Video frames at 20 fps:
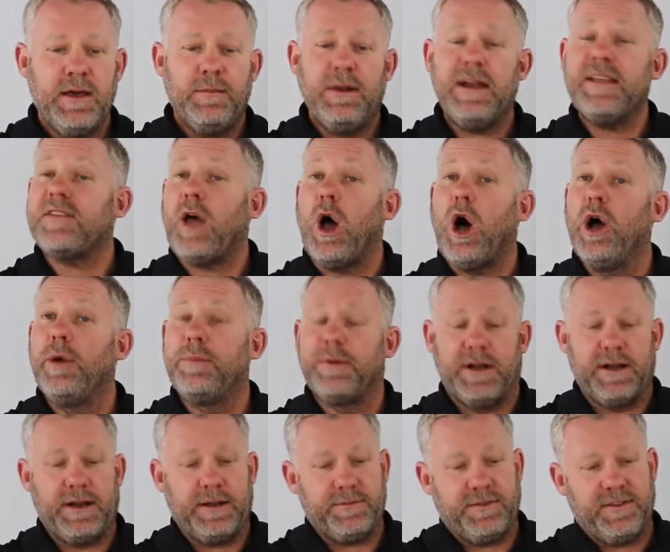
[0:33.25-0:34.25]
But let's open
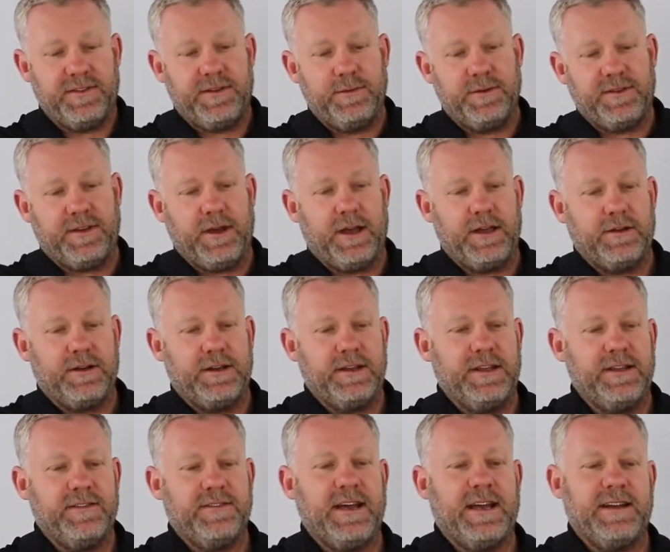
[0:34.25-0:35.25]
it up to see what's going on
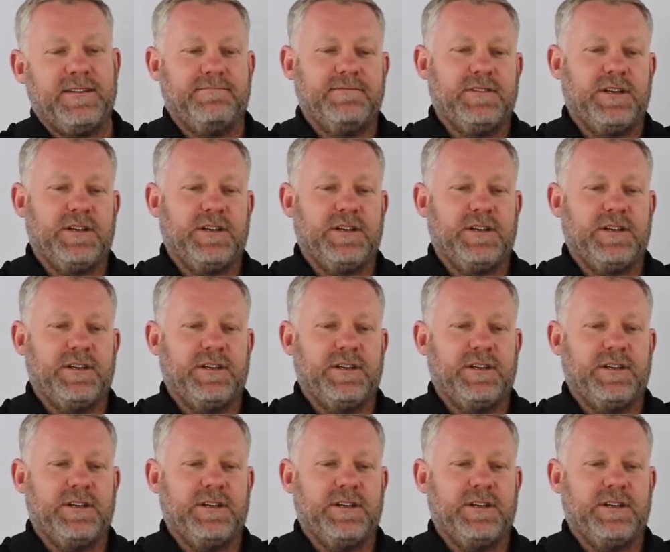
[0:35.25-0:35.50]
inside.